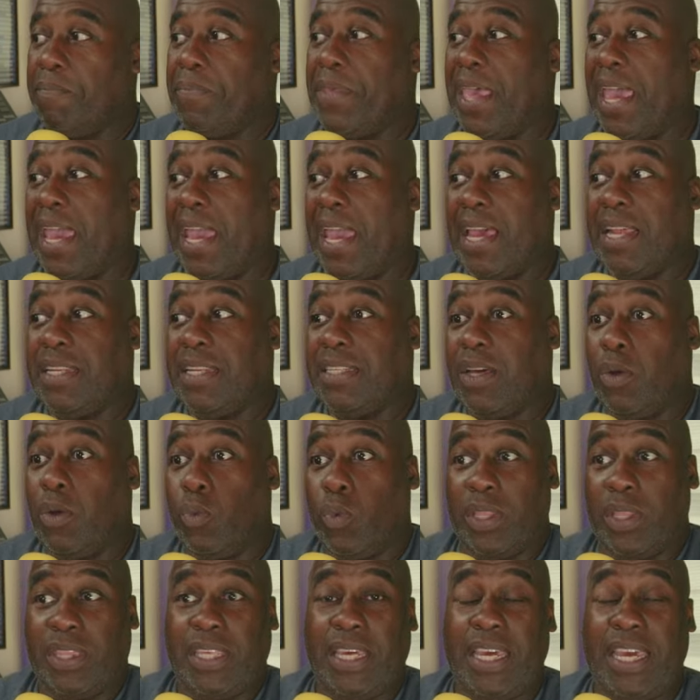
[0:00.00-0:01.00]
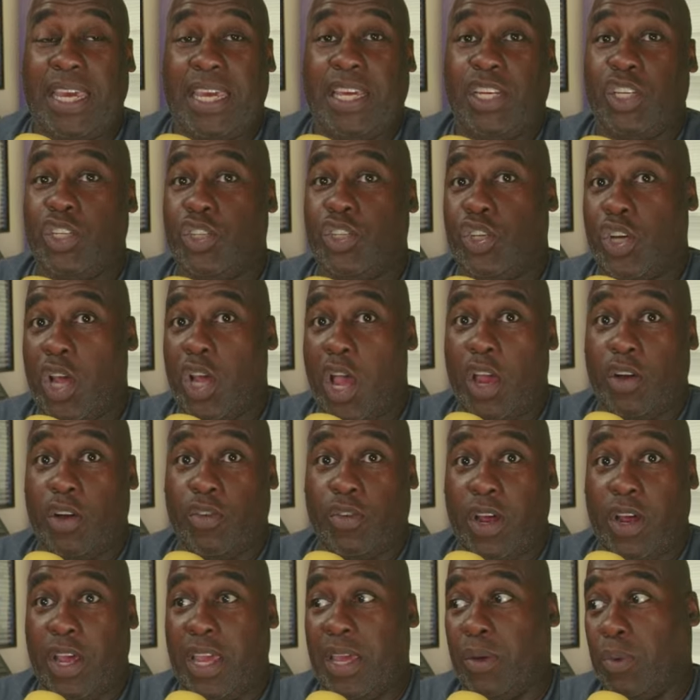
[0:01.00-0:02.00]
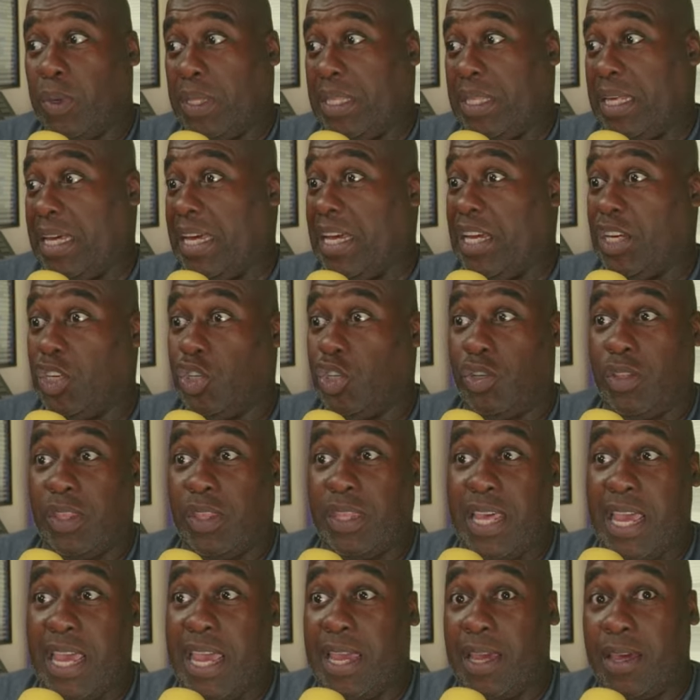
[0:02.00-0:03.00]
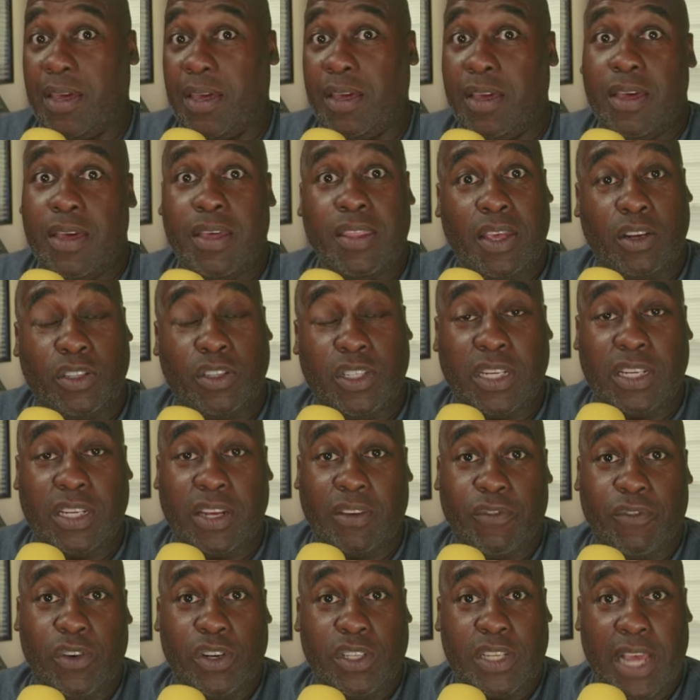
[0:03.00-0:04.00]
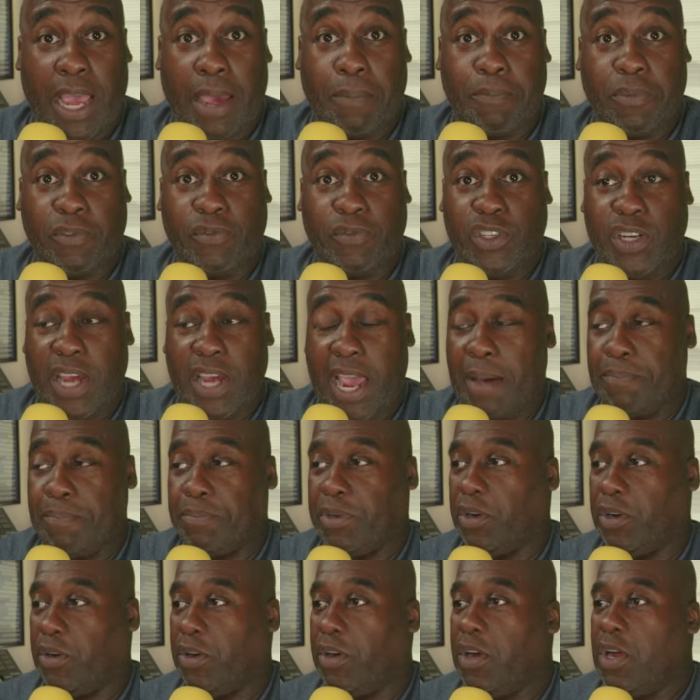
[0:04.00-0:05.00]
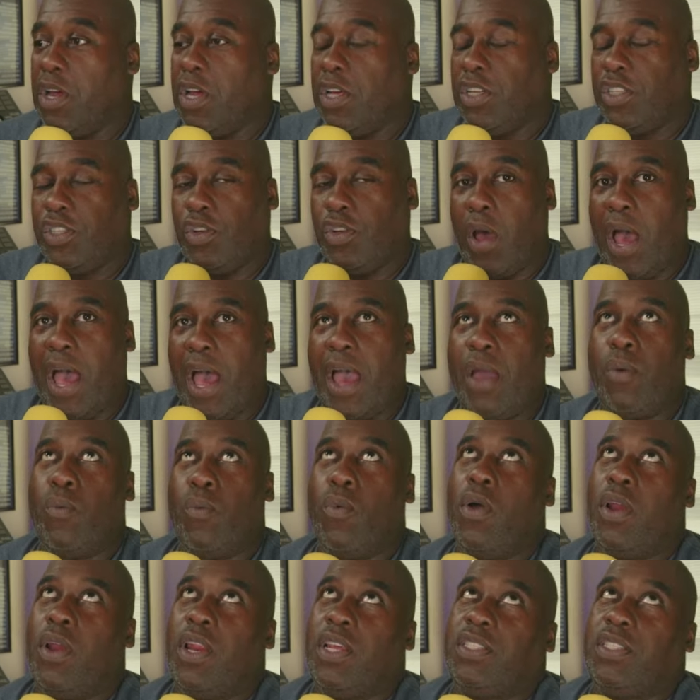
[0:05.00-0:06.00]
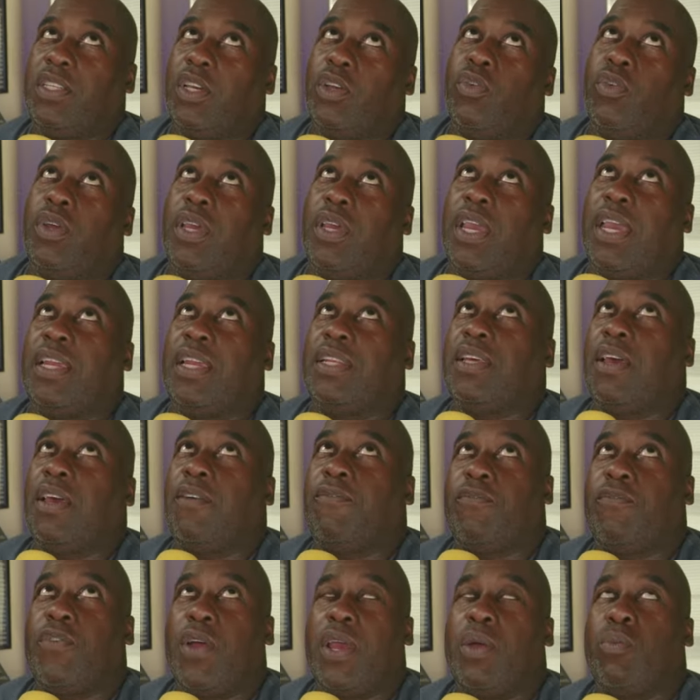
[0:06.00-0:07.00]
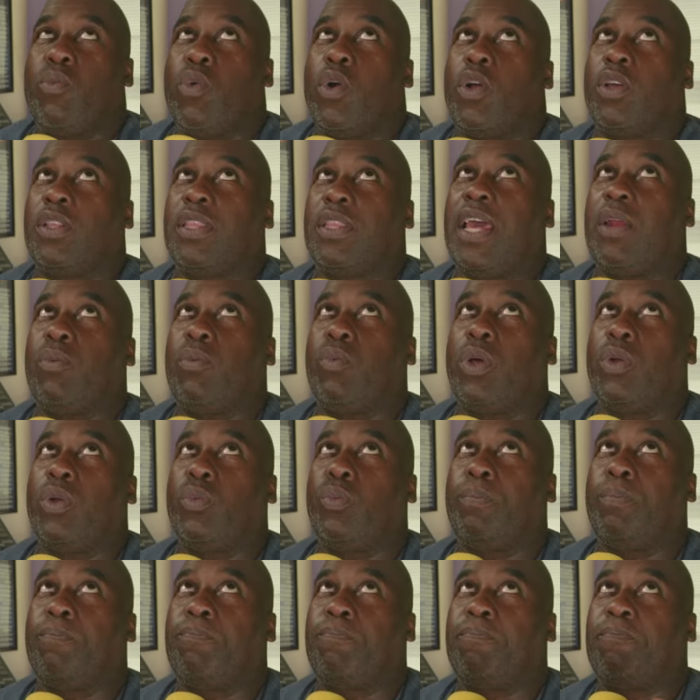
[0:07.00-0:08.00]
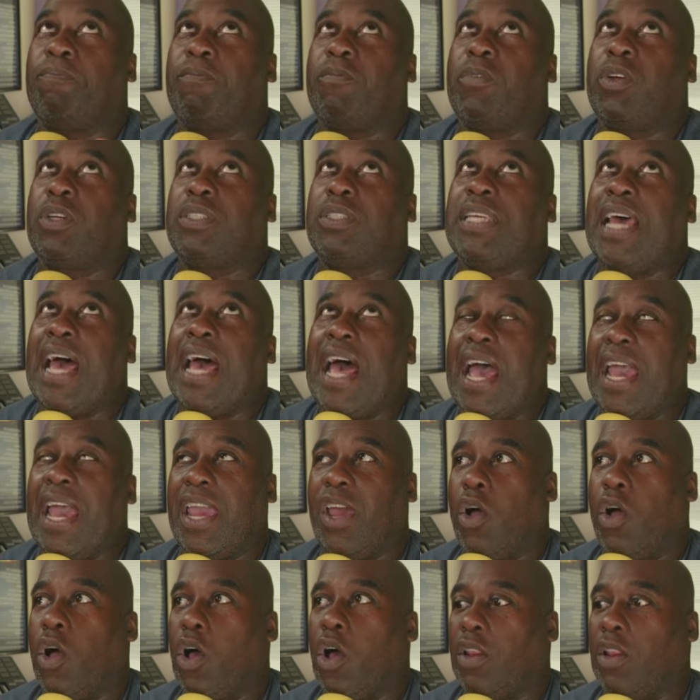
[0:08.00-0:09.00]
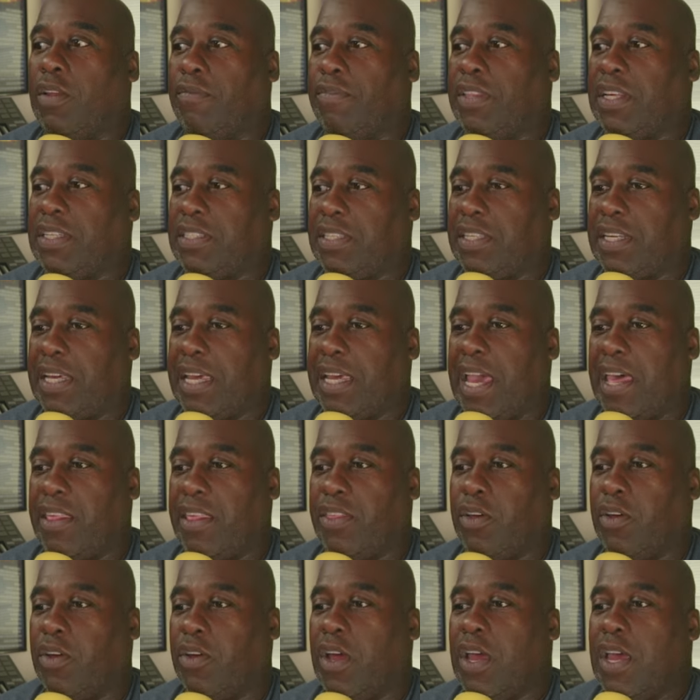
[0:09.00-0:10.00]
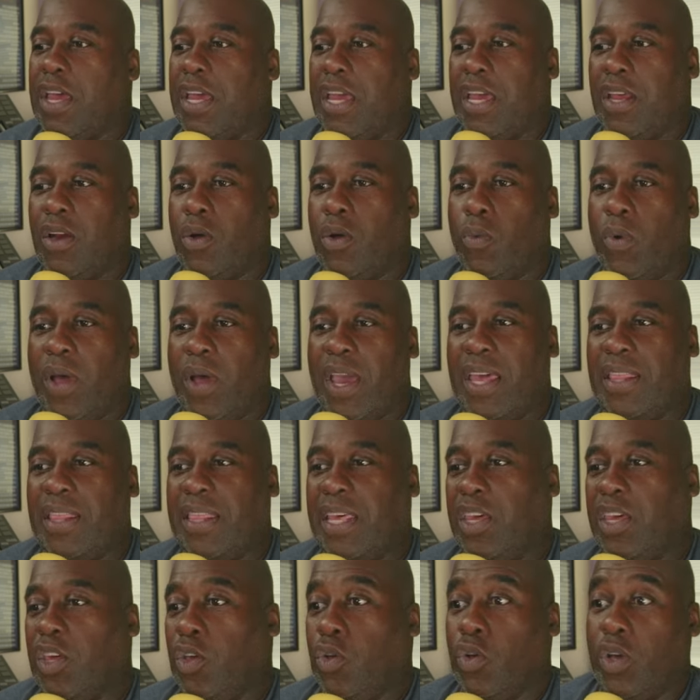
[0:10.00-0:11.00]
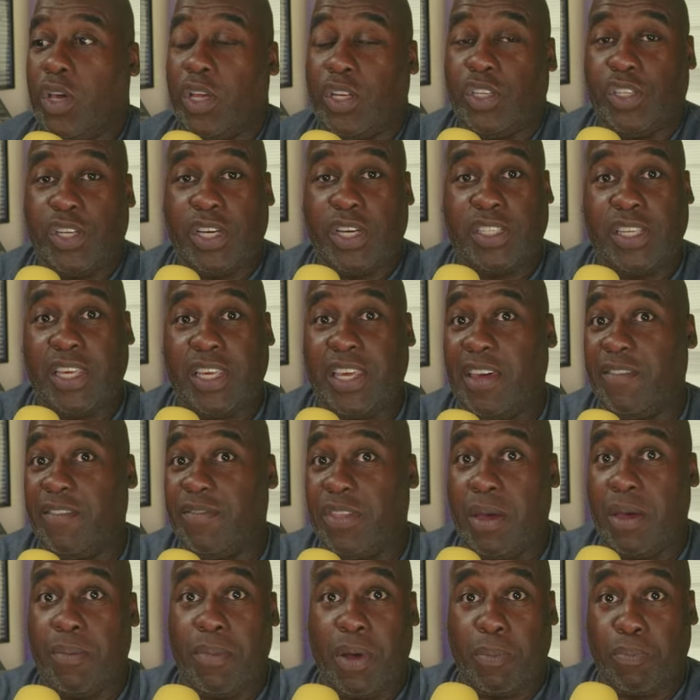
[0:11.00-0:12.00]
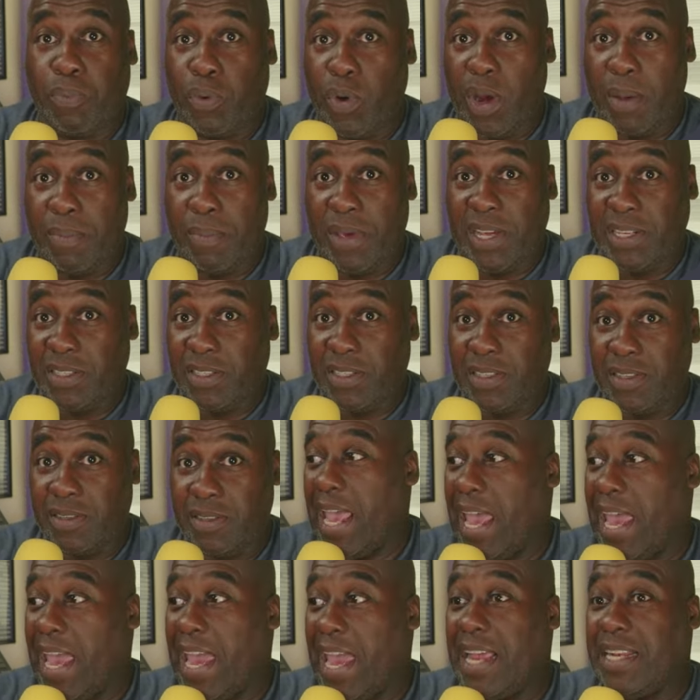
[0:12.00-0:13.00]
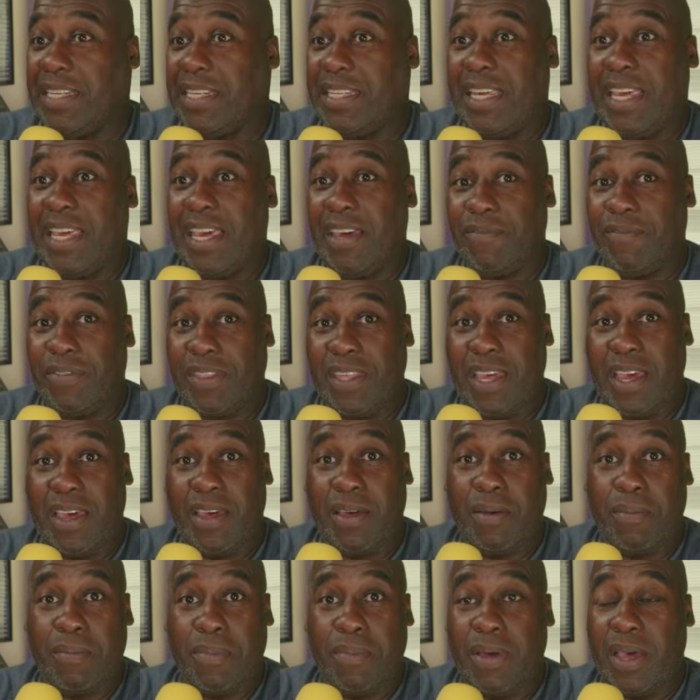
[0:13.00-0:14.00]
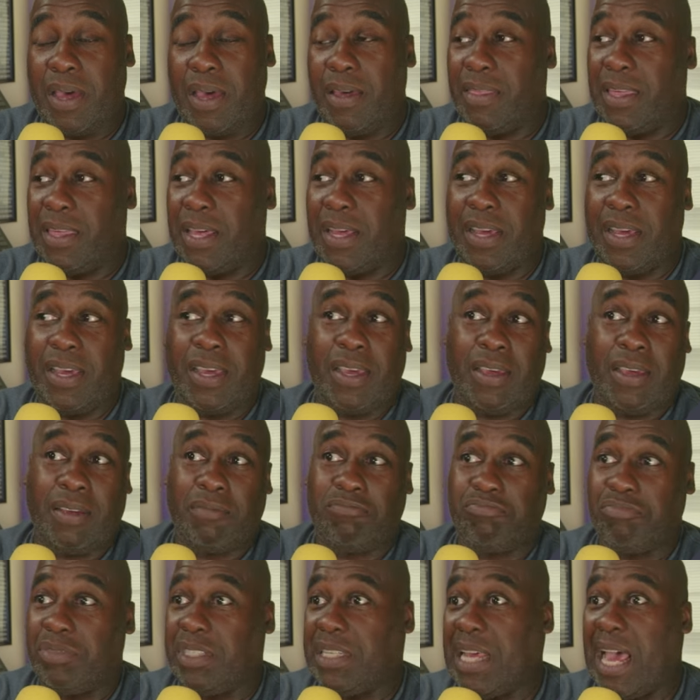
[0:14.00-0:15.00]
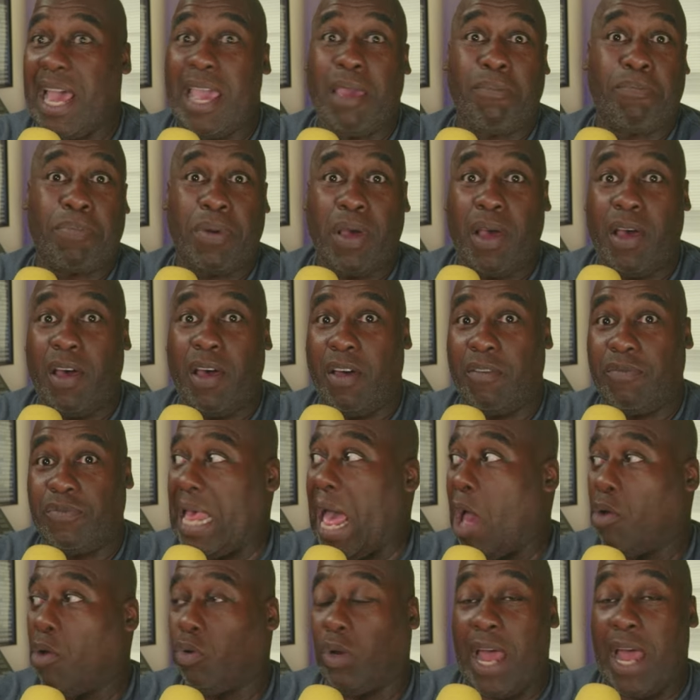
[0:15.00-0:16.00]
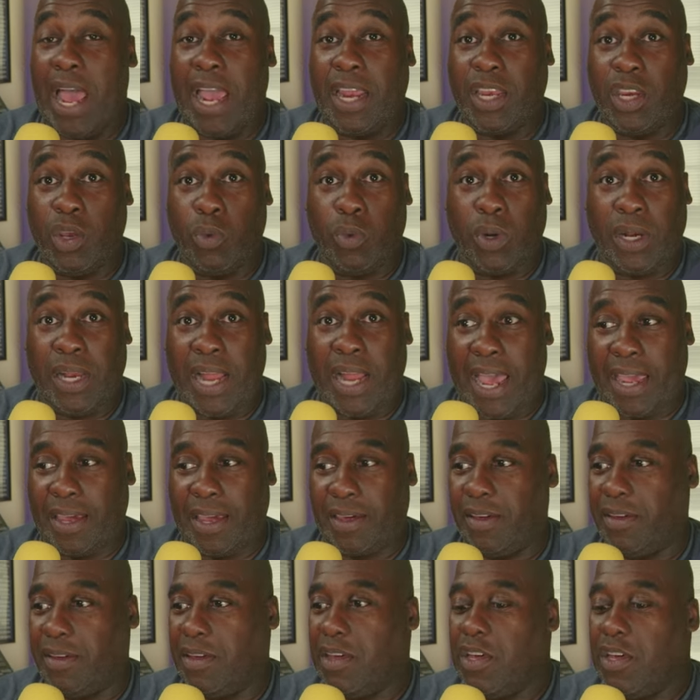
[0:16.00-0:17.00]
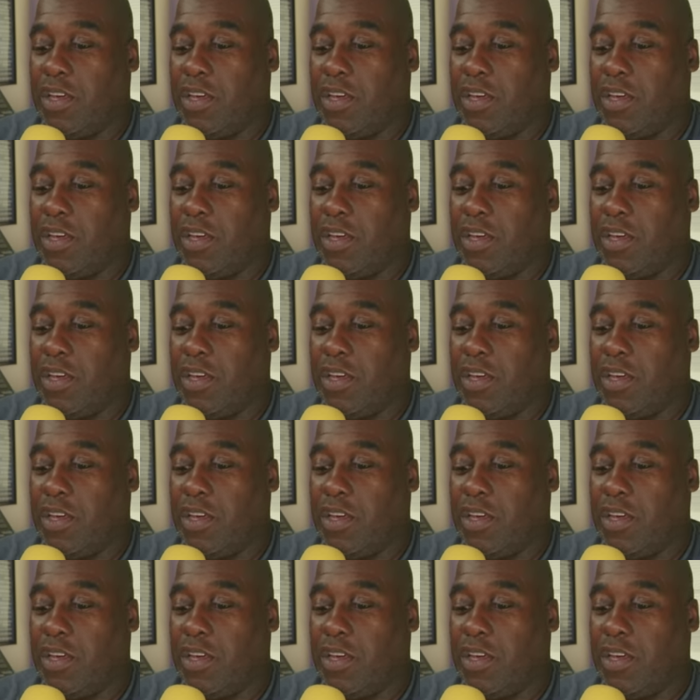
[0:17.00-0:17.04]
And with each genre, eh, with each thing, there's a different type of chapter. So I wanted to create a framework that would tie all of this together in a way that you could just give them a premise and give them the type of outline you would like.